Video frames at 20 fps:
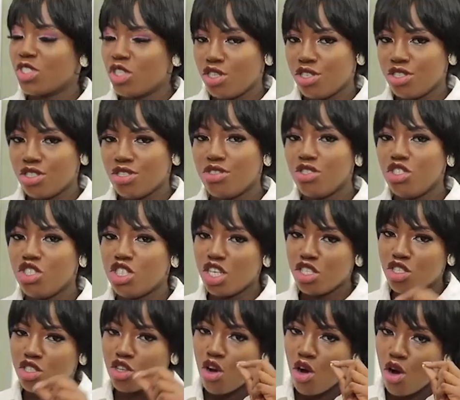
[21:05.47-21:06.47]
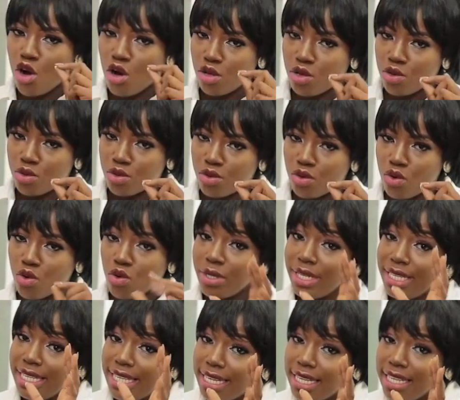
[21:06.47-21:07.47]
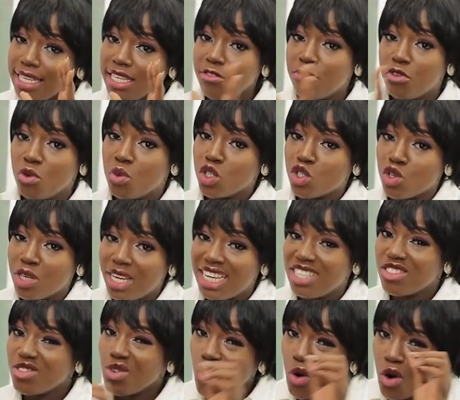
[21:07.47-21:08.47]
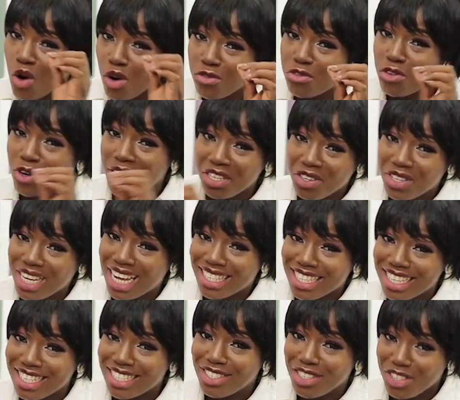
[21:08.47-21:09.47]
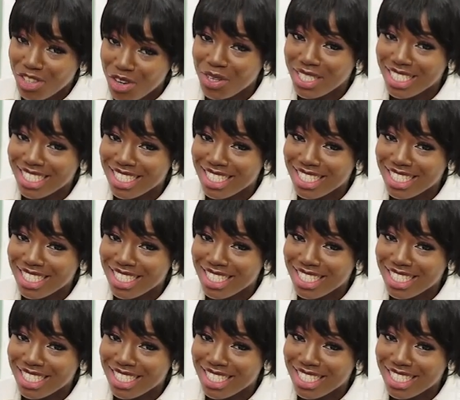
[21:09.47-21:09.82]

Good. Just call, only if you want to learn. Don't call for any other thing. You